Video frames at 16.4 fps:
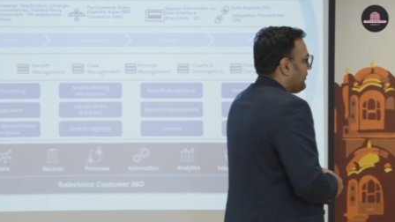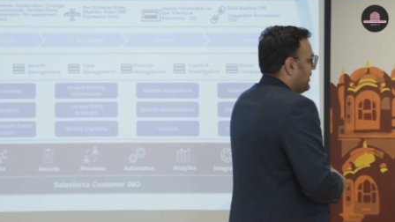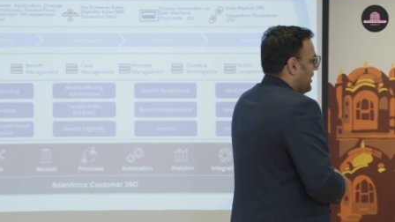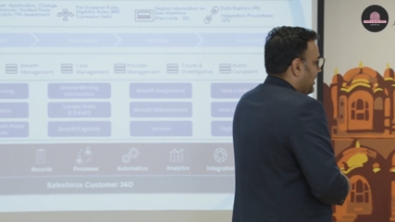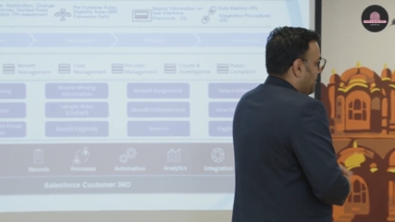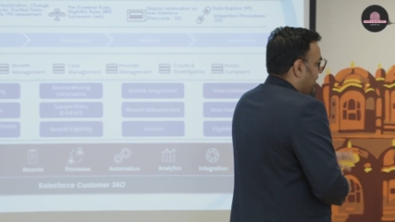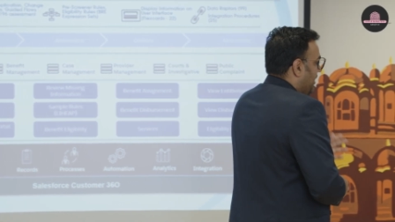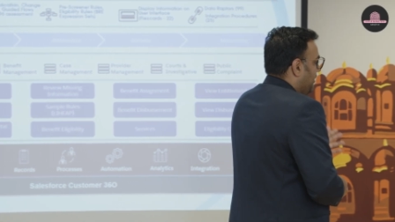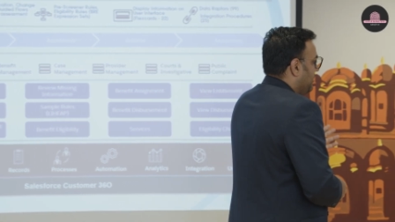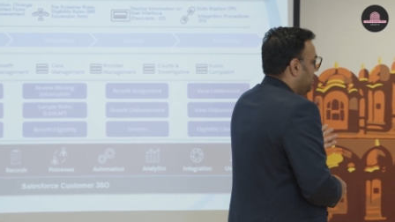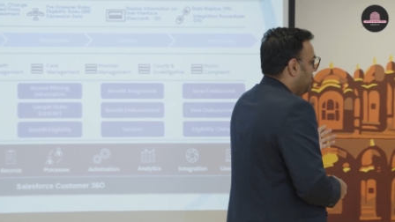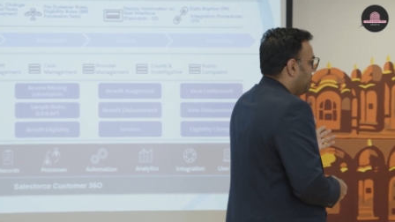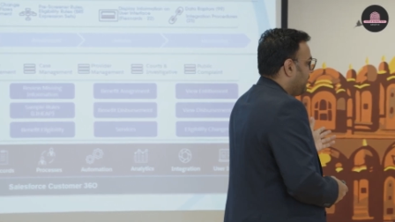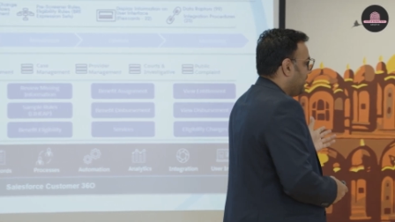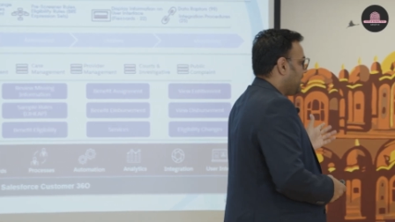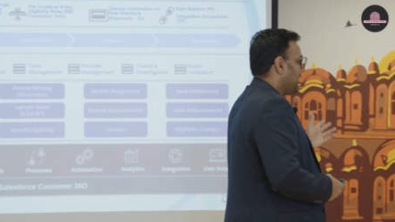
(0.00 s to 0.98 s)
These are the
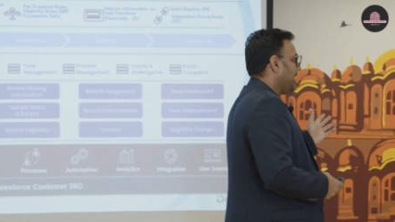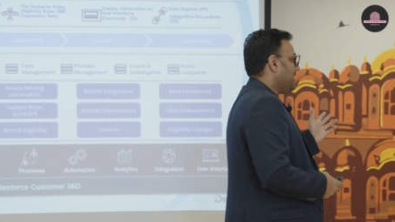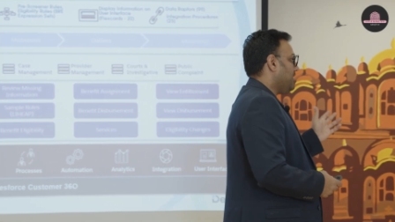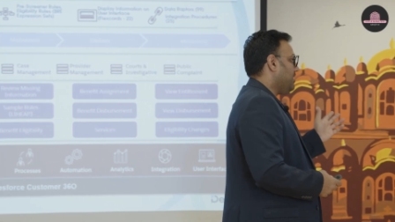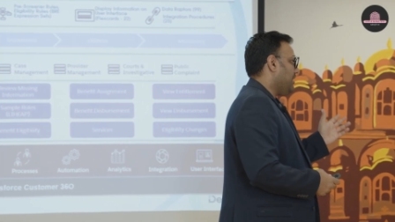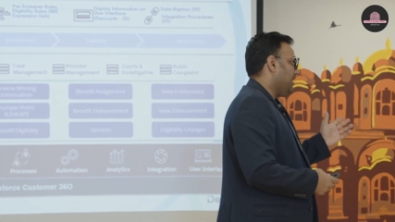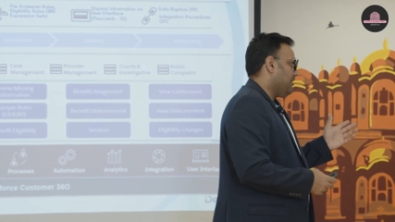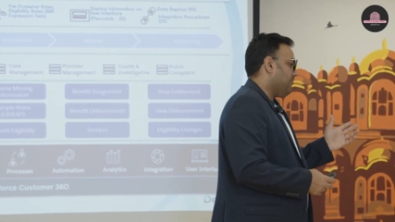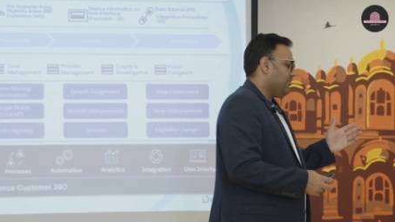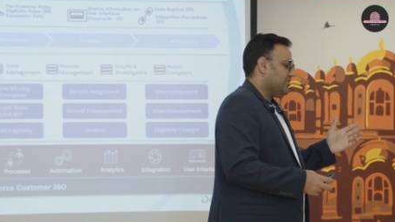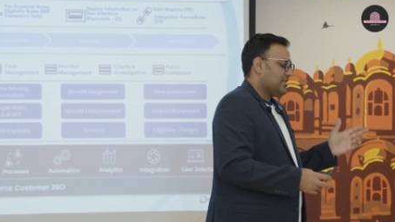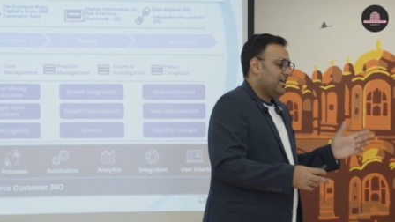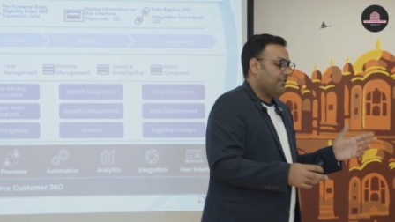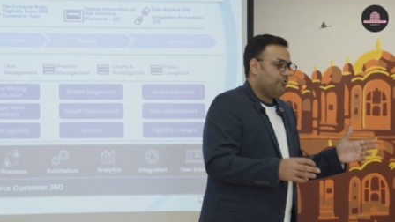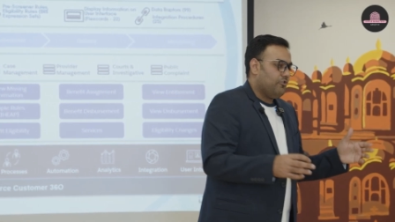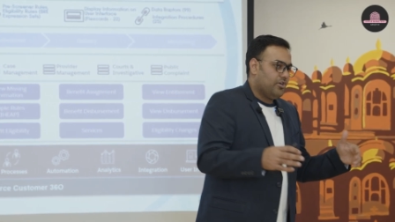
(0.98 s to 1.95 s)
different entities
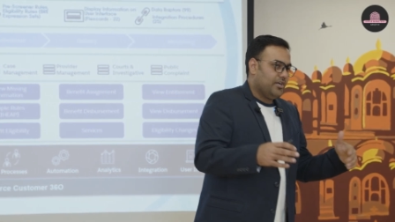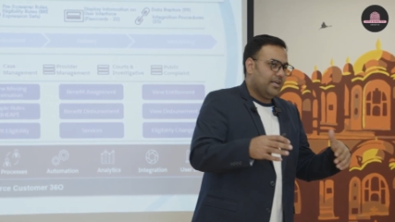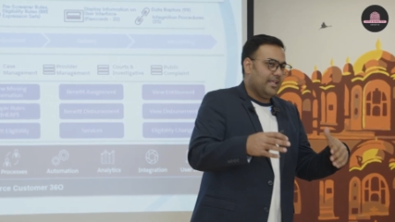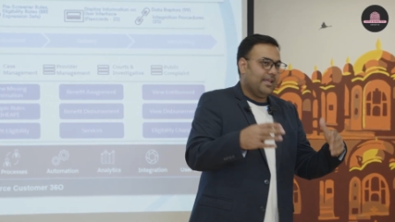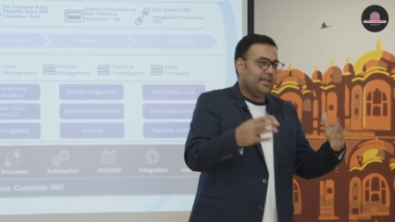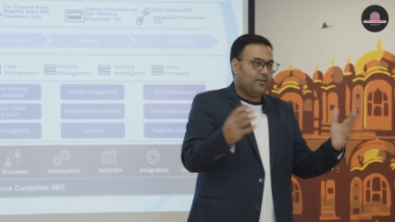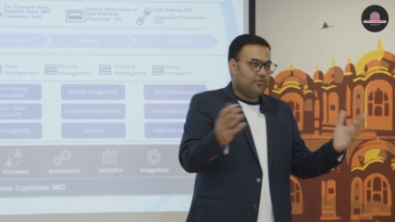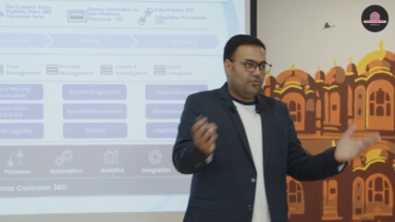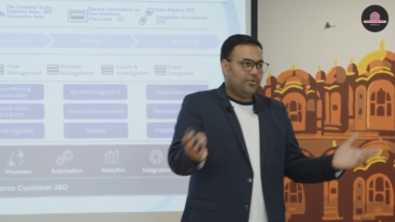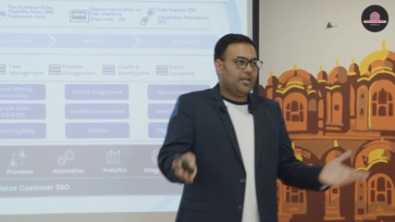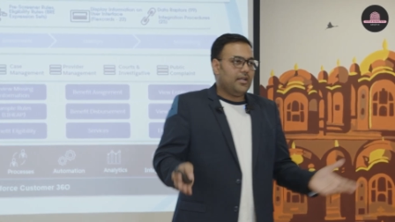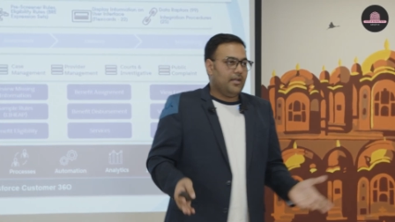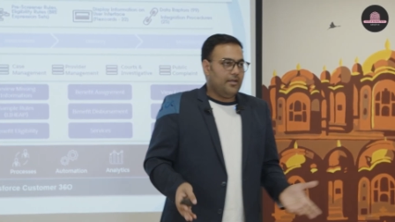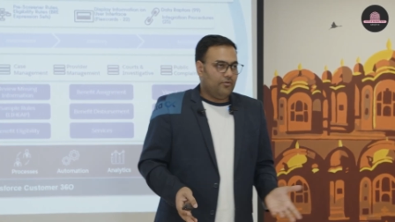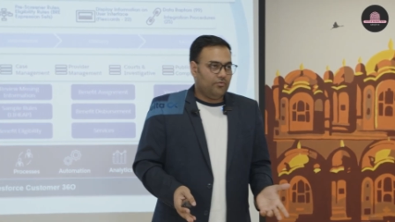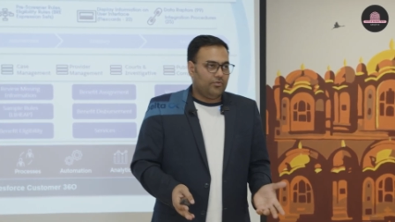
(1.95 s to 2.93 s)
which are already
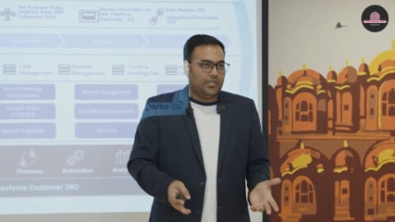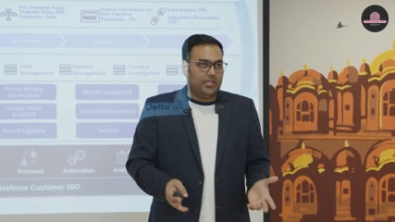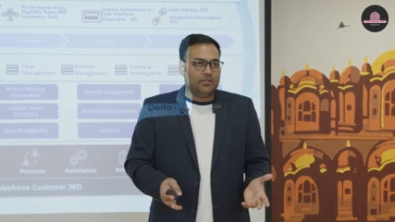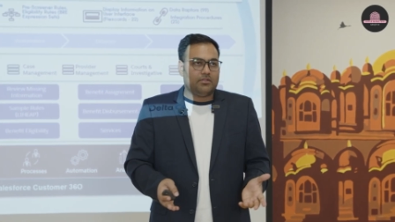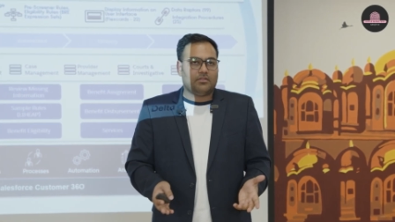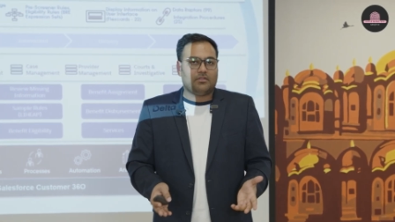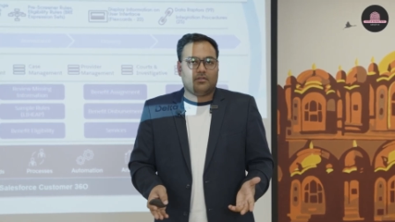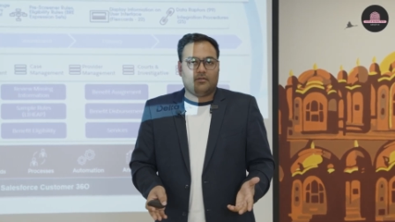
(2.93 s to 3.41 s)
included into this.